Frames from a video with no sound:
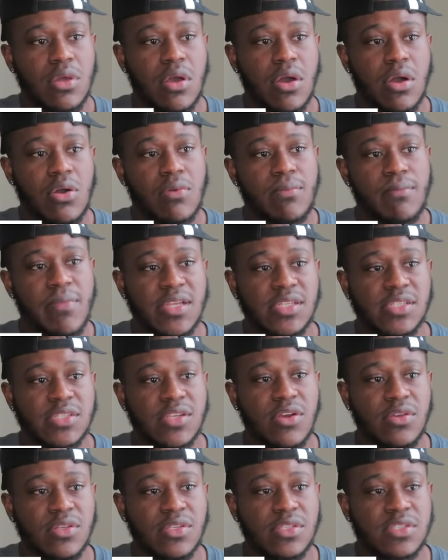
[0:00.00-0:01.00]
Yo, my
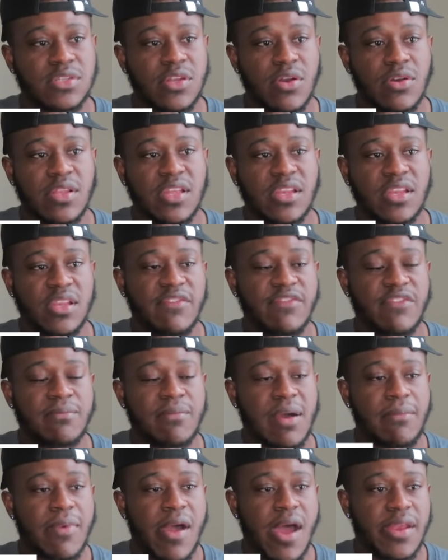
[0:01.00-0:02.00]
soul is slowly leaving
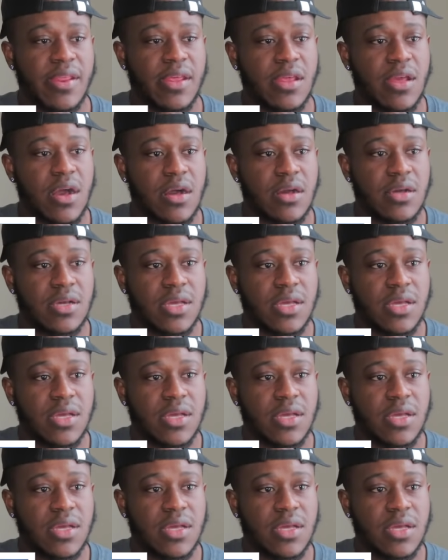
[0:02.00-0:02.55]
my body, y'all.